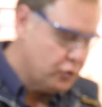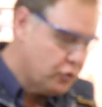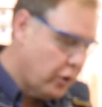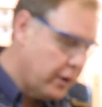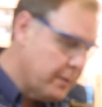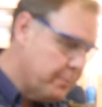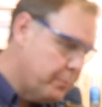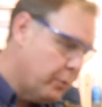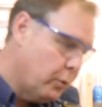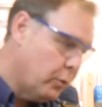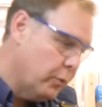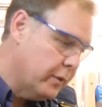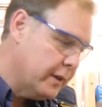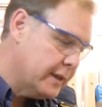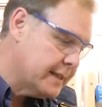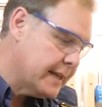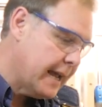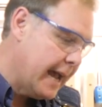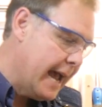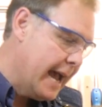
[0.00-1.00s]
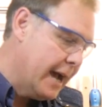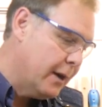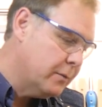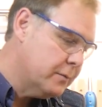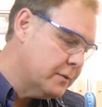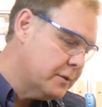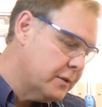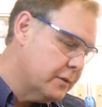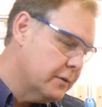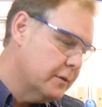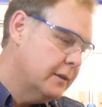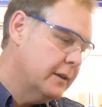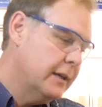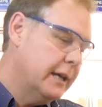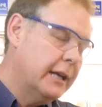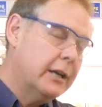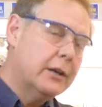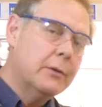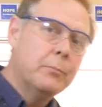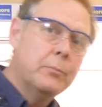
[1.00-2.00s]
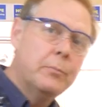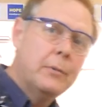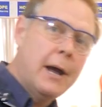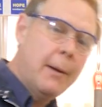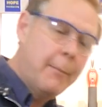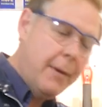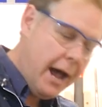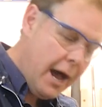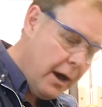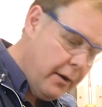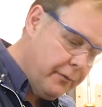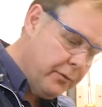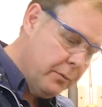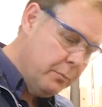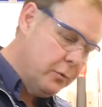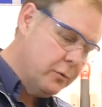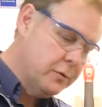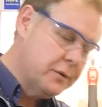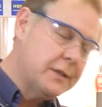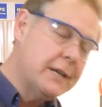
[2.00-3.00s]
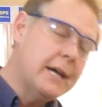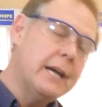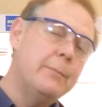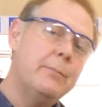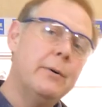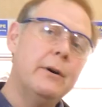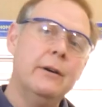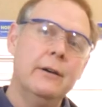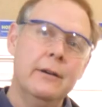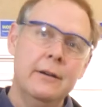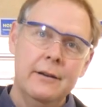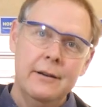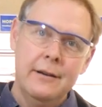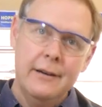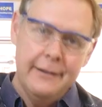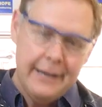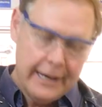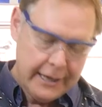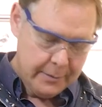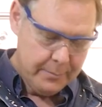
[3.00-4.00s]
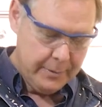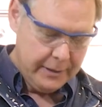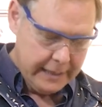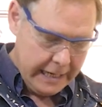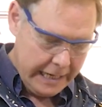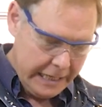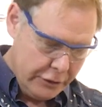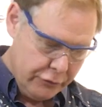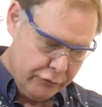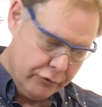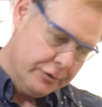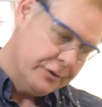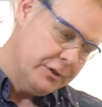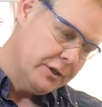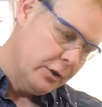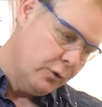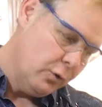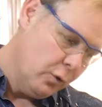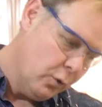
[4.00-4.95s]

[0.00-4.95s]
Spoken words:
try and pull this out, it can come out of the Morse taper and that can be dangerous. So